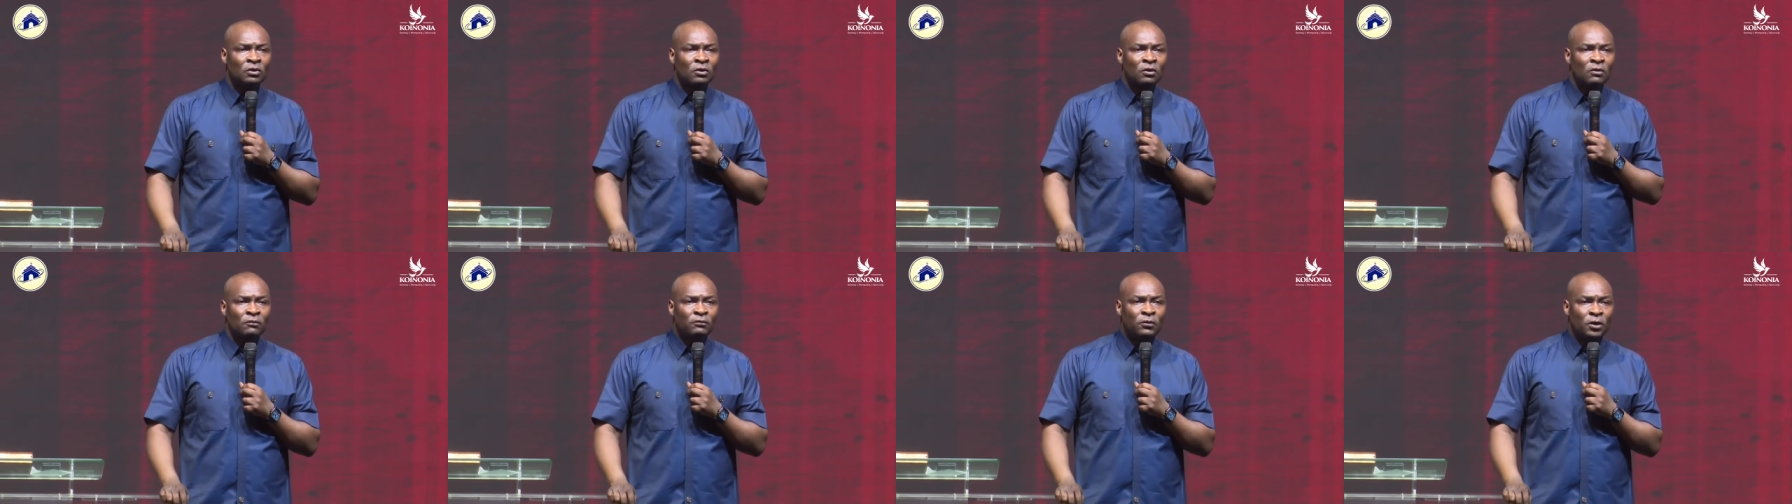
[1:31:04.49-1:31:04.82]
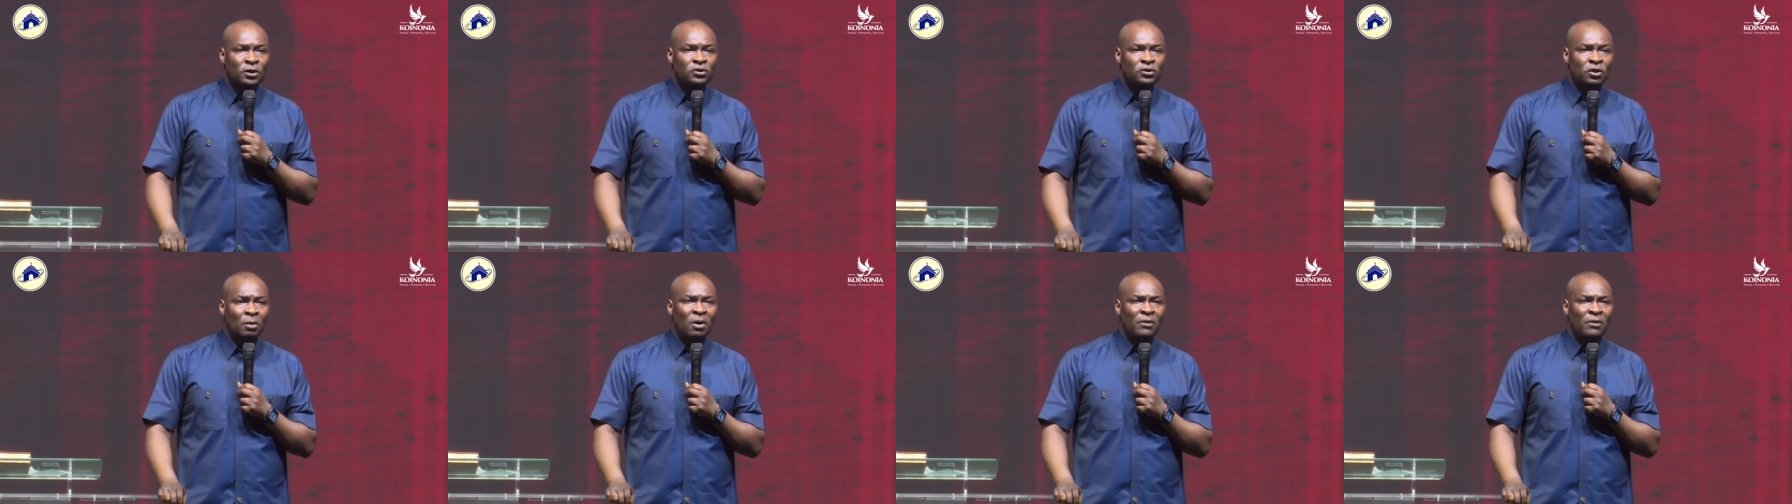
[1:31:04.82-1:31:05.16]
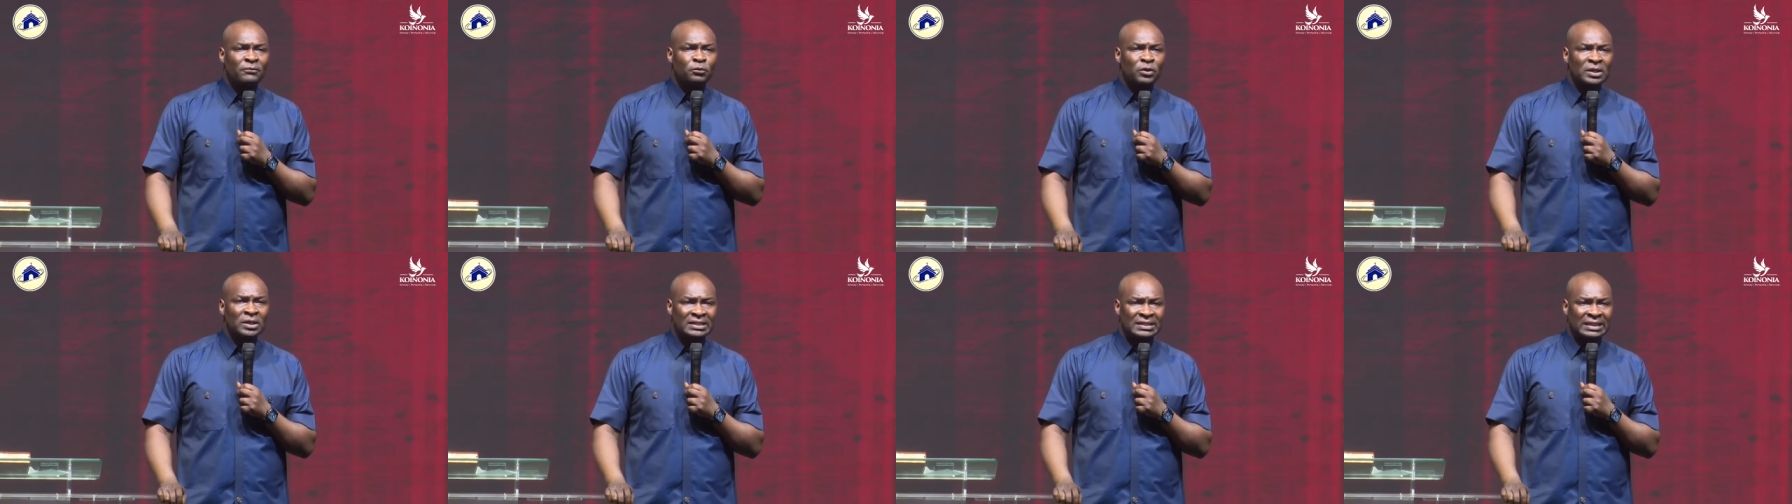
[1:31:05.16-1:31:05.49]
For some of
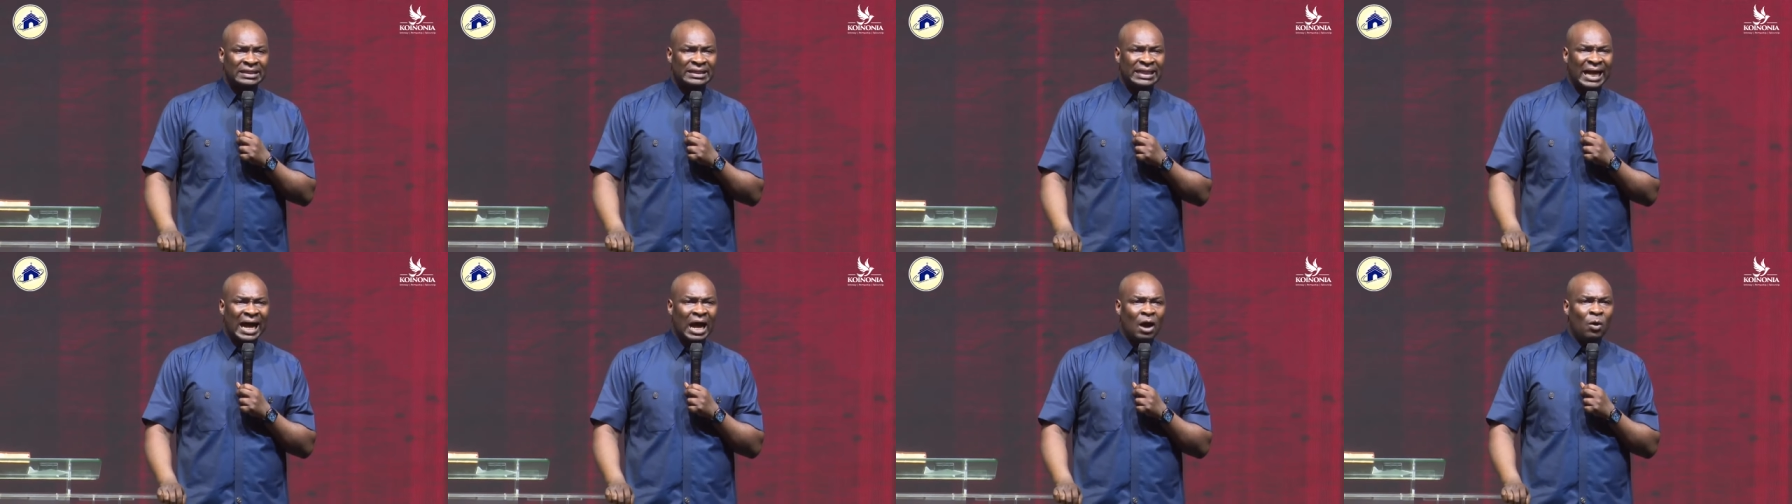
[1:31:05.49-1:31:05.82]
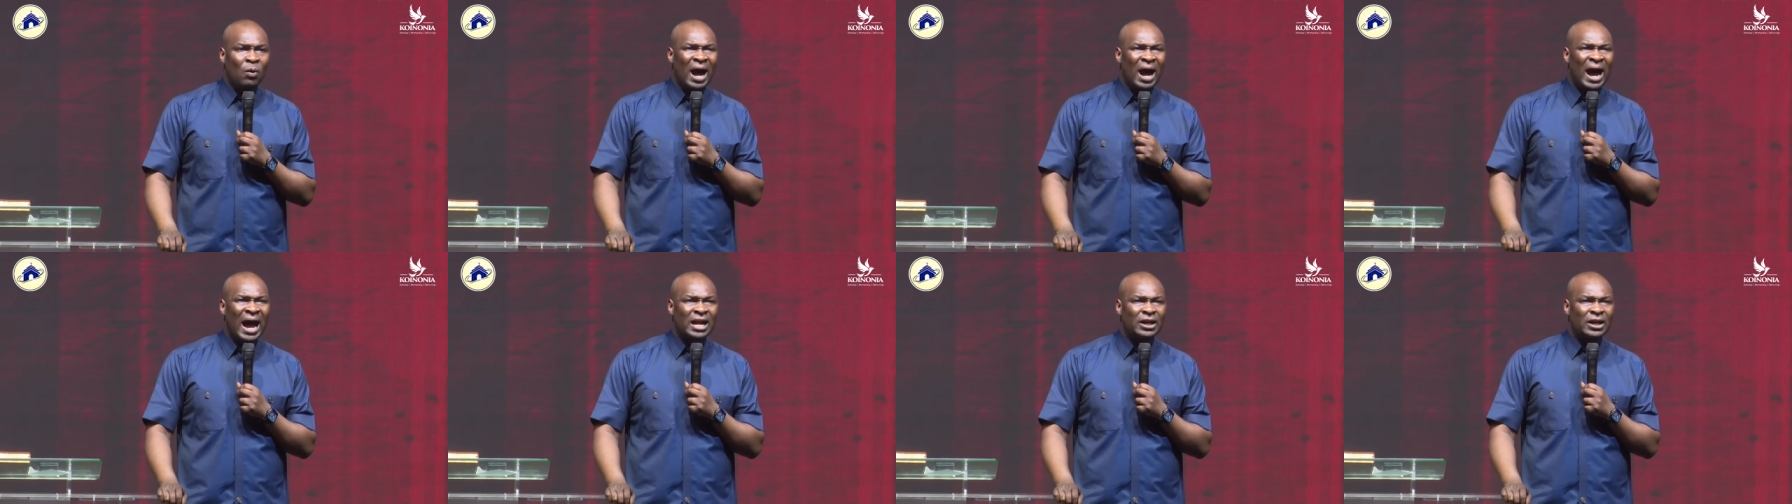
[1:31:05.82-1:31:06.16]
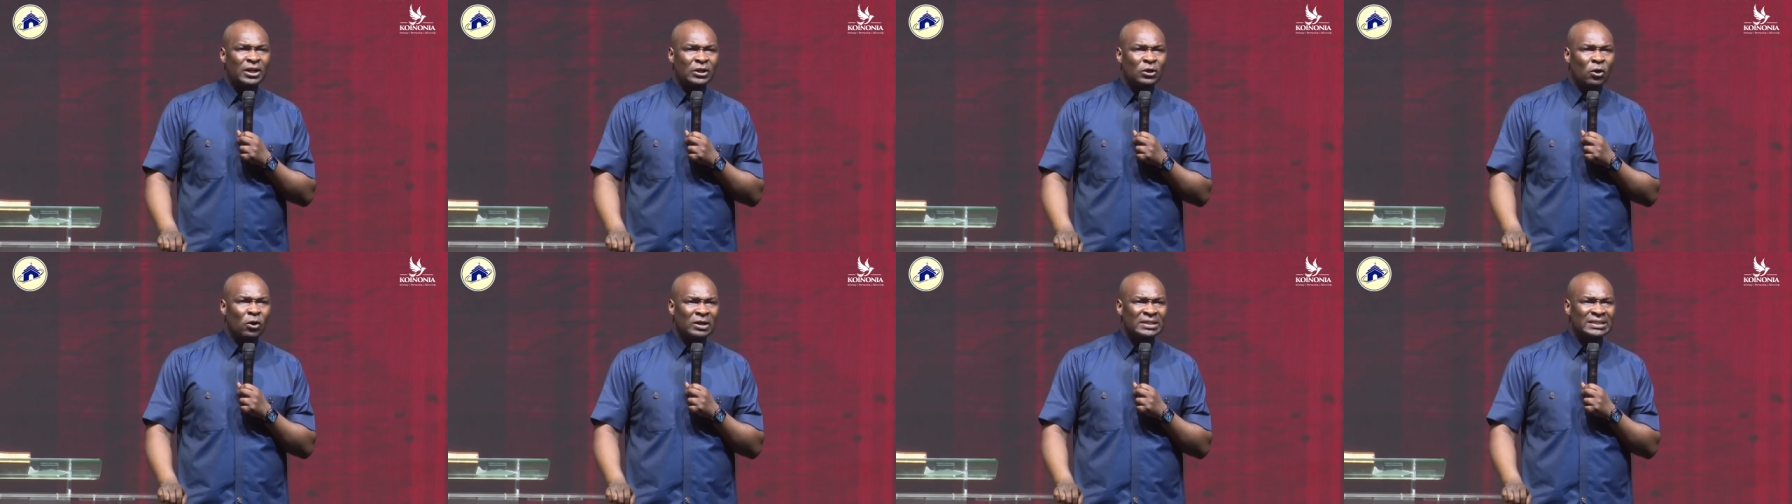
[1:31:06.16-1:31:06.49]
you is, thou
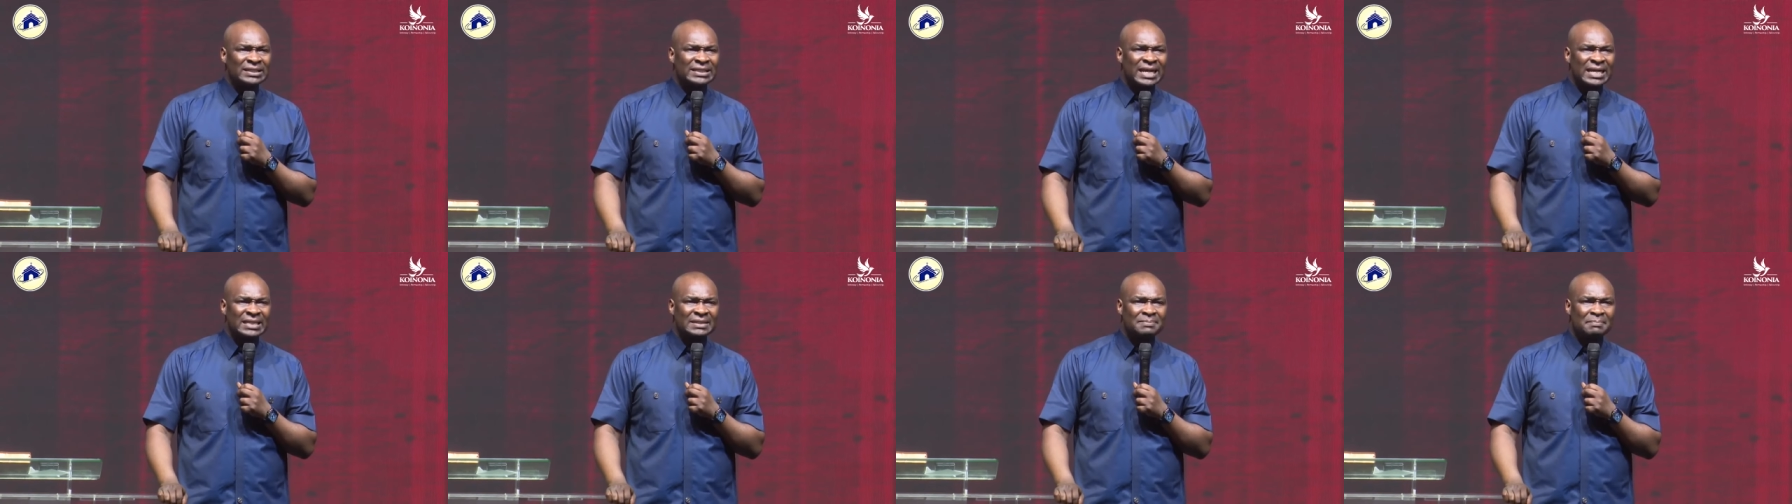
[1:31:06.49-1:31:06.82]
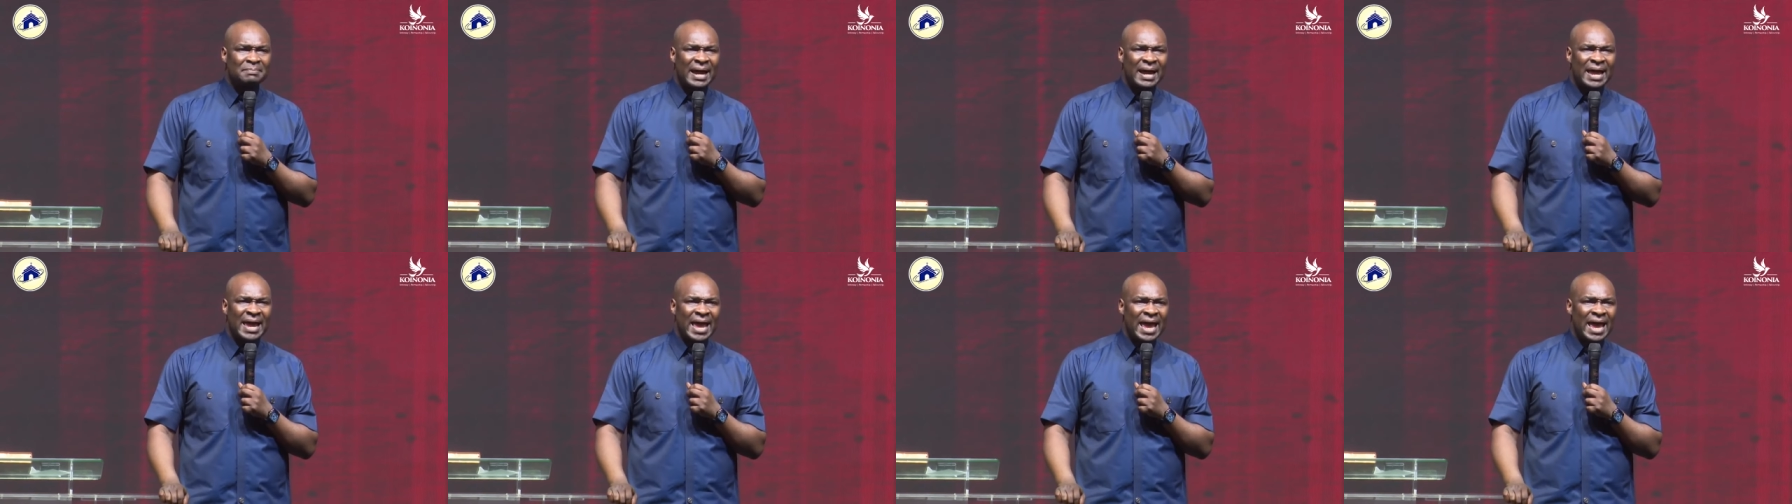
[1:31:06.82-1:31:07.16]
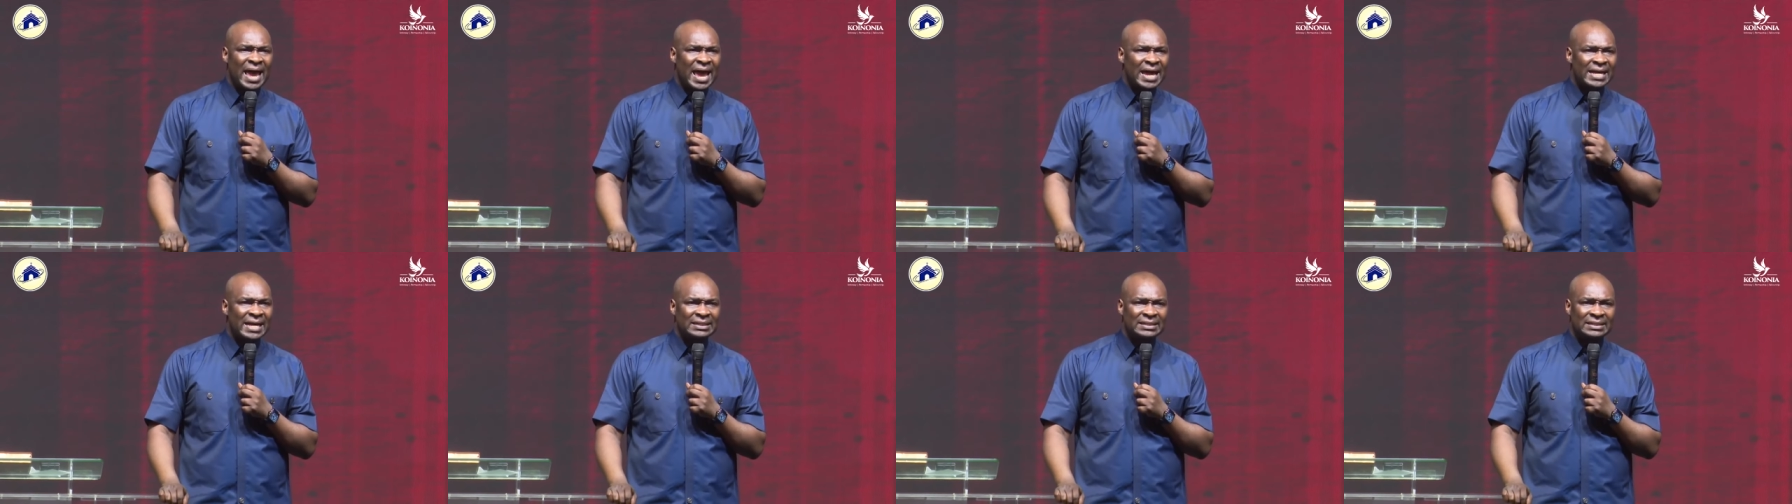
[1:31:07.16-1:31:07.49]
anointest my
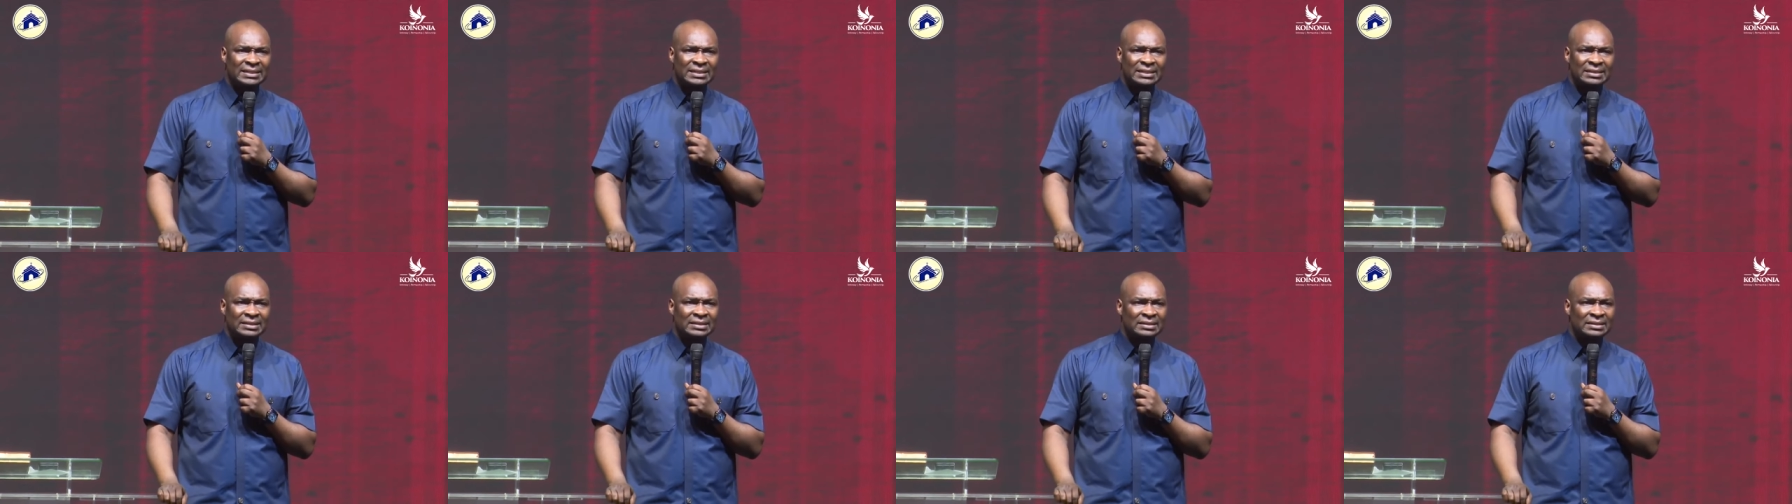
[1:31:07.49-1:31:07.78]
head,